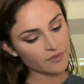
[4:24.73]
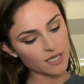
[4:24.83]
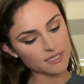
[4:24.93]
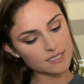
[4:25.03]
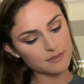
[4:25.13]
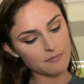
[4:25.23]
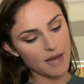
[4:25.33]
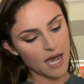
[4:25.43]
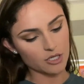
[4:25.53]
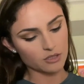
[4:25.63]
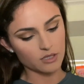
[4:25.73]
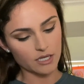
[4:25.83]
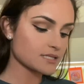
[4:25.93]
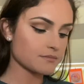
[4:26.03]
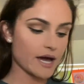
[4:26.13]
it doesn't matter, like,
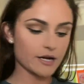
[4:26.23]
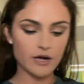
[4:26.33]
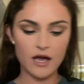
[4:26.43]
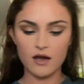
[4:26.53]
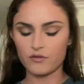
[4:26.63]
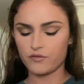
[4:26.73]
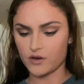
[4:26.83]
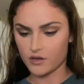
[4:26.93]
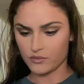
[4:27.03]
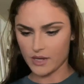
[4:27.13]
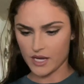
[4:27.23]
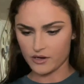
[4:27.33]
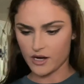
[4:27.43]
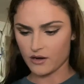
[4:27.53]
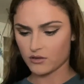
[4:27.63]
it doesn't matter how far away
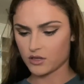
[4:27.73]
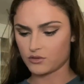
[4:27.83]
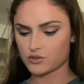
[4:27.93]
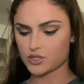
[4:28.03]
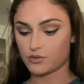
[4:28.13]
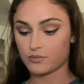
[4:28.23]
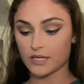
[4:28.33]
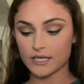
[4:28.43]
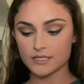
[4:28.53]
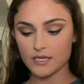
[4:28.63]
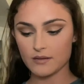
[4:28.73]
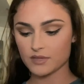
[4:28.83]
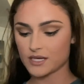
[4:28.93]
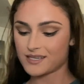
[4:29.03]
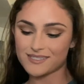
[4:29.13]
or how close you place them
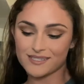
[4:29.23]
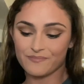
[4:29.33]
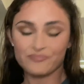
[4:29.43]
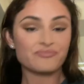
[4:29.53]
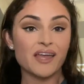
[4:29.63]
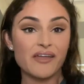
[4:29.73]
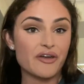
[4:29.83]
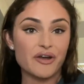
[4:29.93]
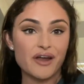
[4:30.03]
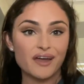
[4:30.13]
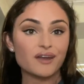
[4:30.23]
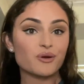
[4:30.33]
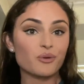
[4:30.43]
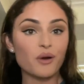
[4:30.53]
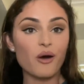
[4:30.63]
because they're not gonna
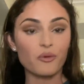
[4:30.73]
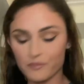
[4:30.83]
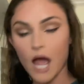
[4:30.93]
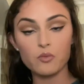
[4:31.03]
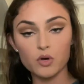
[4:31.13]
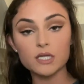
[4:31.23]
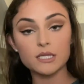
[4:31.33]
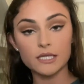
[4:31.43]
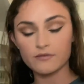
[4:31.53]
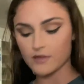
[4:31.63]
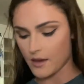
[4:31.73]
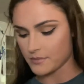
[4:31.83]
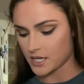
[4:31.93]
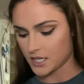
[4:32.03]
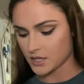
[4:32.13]
grow. I would leave them
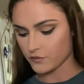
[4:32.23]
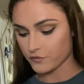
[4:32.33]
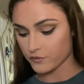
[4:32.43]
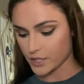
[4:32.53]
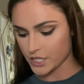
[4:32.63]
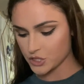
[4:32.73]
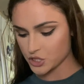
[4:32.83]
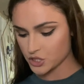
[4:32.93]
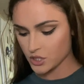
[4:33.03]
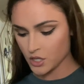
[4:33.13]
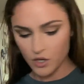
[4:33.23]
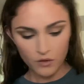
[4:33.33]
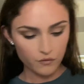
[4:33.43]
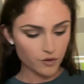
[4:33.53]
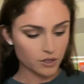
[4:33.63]
in the fridge
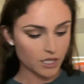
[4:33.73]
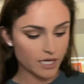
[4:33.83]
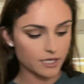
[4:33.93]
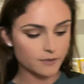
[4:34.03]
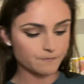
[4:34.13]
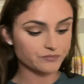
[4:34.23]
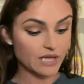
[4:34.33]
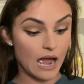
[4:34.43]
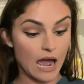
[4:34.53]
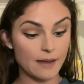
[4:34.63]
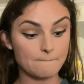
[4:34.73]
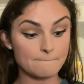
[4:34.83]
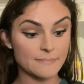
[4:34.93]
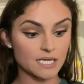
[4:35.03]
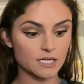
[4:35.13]
for like at
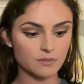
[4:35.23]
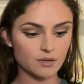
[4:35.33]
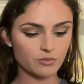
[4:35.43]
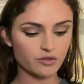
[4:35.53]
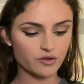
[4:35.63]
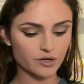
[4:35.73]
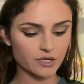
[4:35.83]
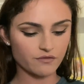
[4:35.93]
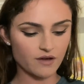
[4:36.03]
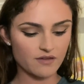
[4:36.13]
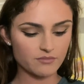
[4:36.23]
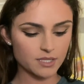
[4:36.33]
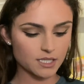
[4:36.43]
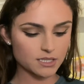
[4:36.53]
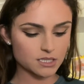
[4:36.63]
minimum 35
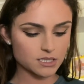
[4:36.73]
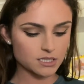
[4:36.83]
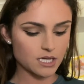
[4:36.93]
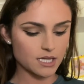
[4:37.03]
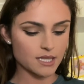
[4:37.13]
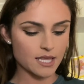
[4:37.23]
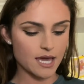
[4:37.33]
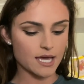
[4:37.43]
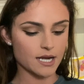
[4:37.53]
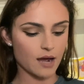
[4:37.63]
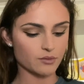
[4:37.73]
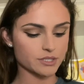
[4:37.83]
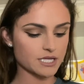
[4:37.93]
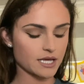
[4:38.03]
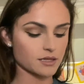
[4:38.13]
minutes, and then I would
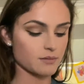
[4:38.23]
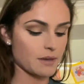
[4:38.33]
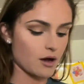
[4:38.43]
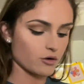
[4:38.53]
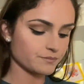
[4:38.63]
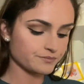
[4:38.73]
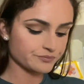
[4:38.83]
take them out